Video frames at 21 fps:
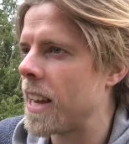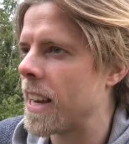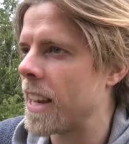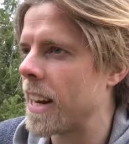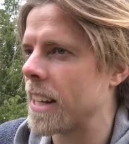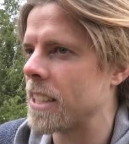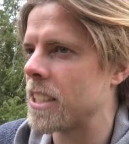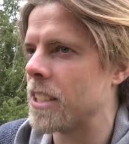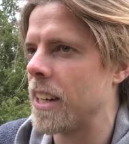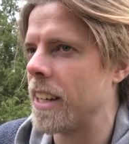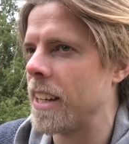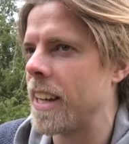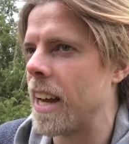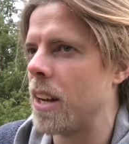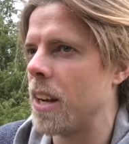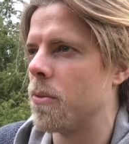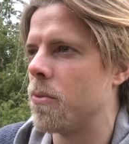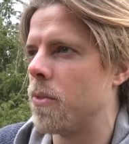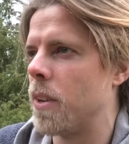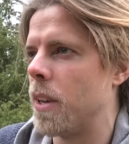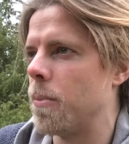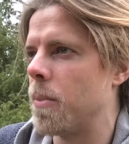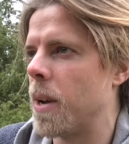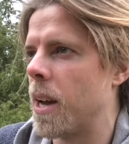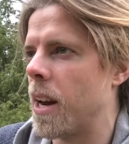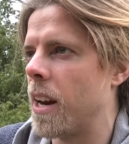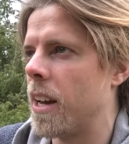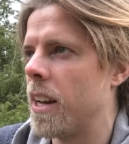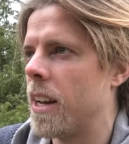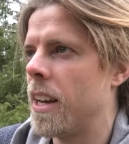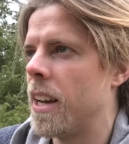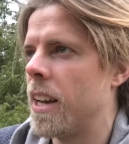can actually gain
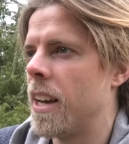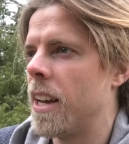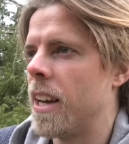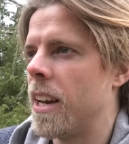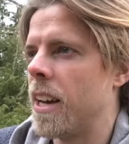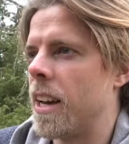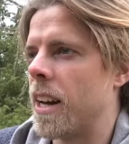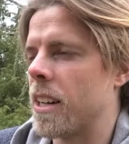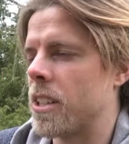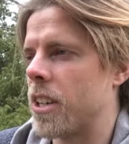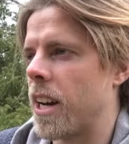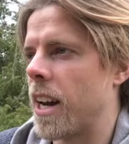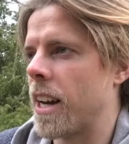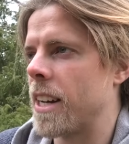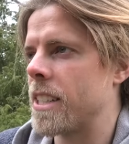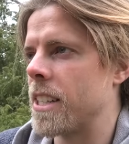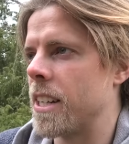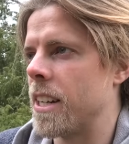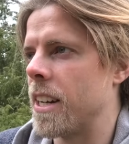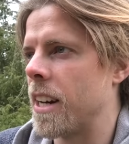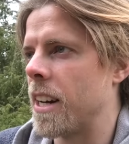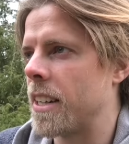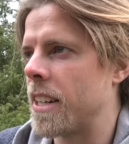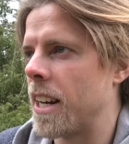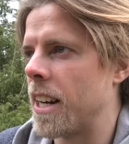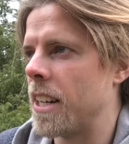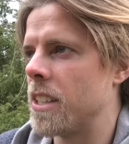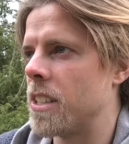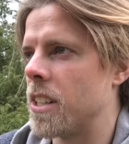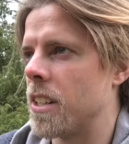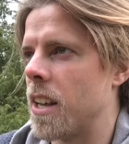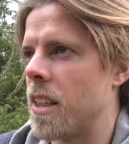female attraction and
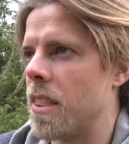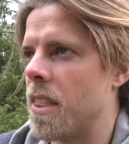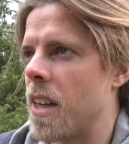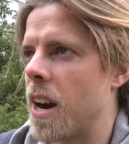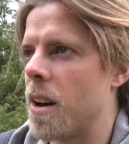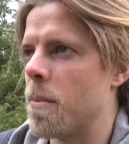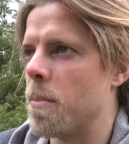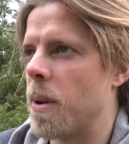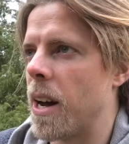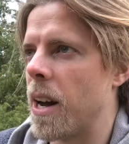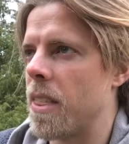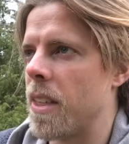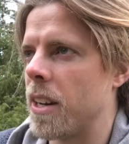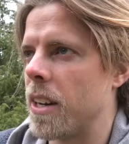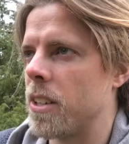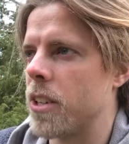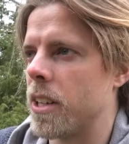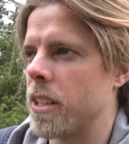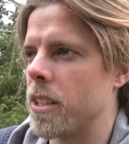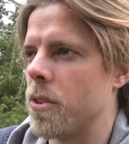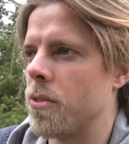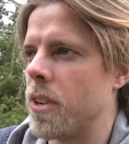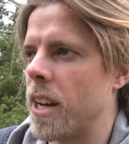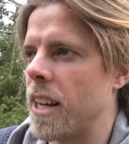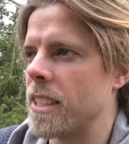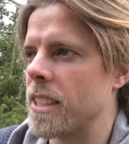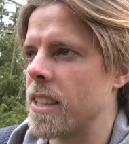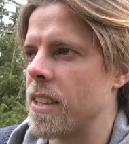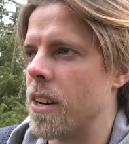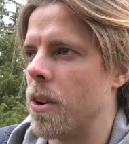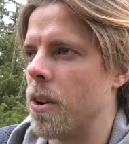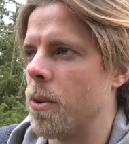attention, and thereby they try to
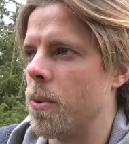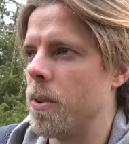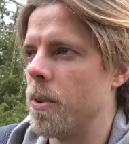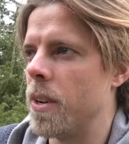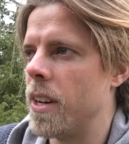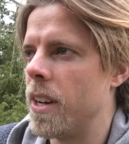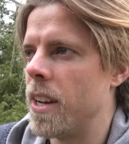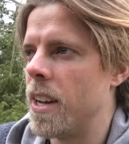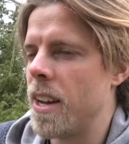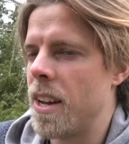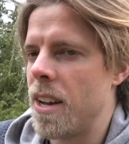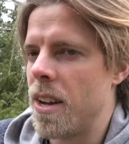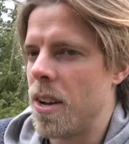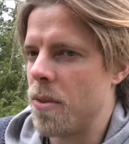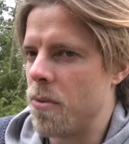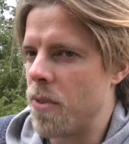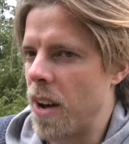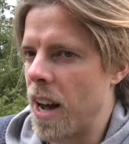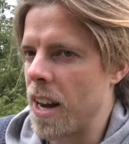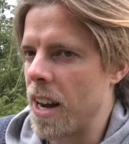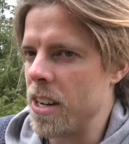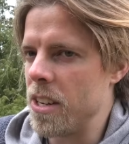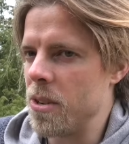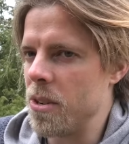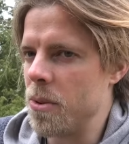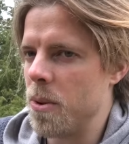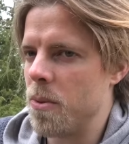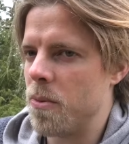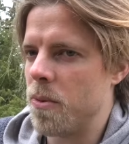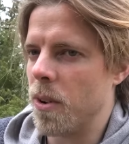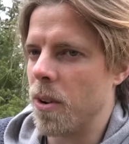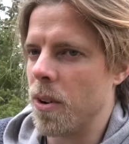raise their own value
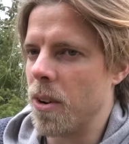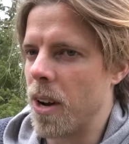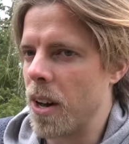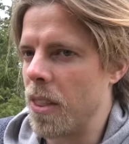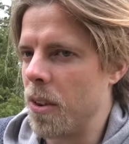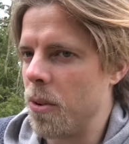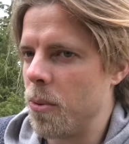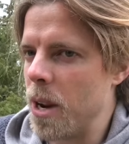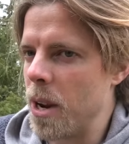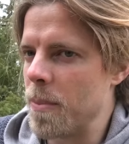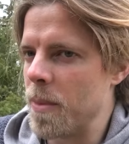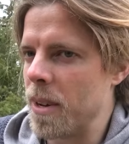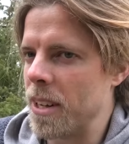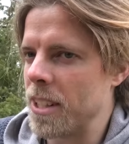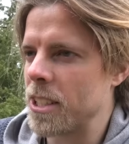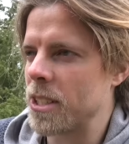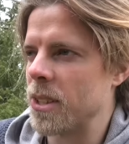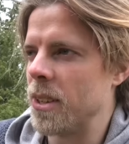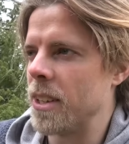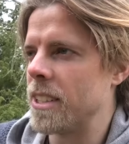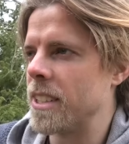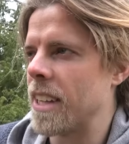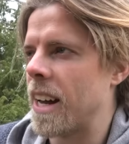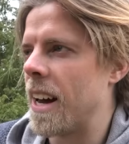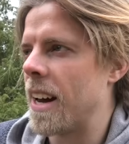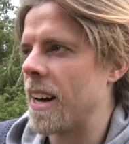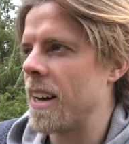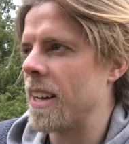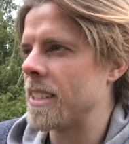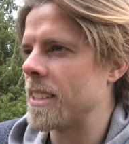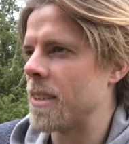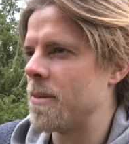for other women. So it's
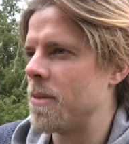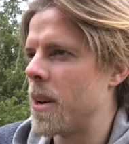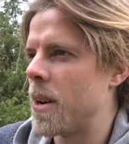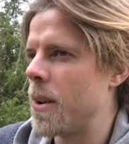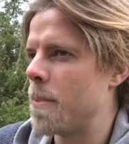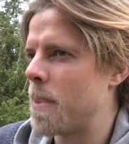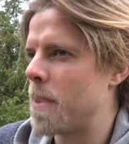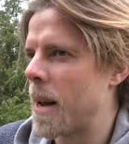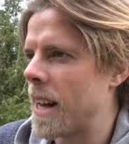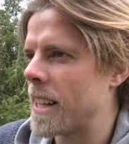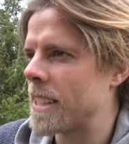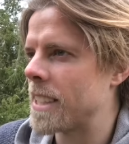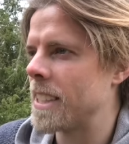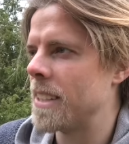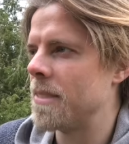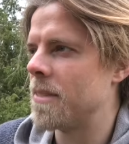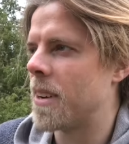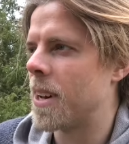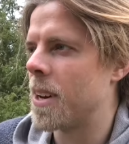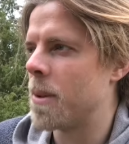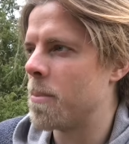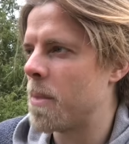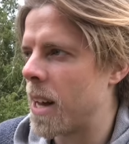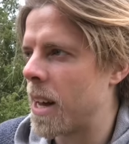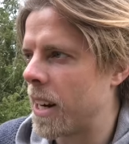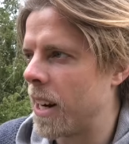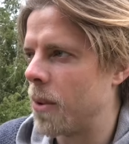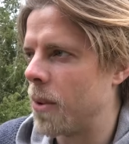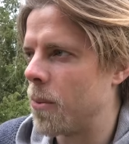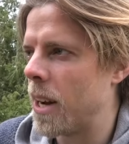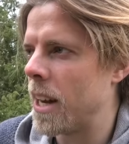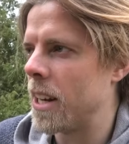a very passive,
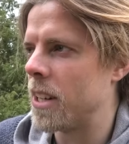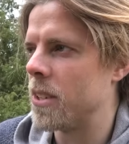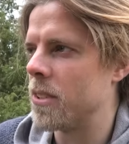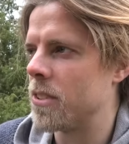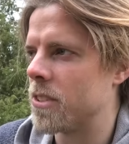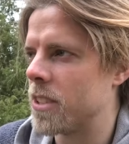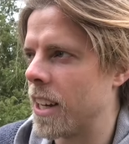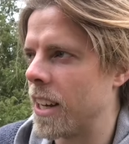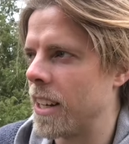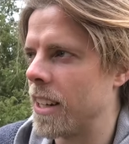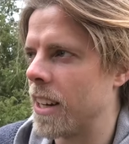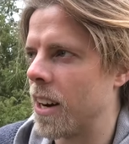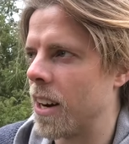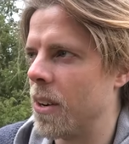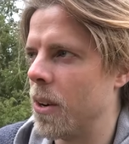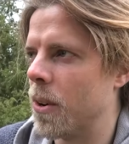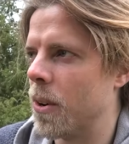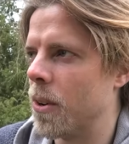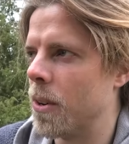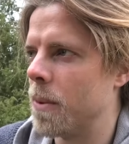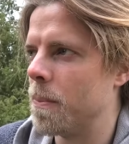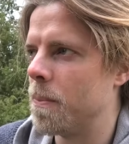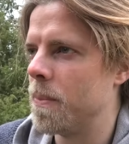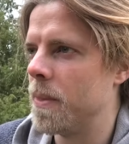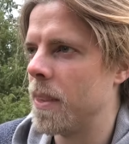unmanly way to signal your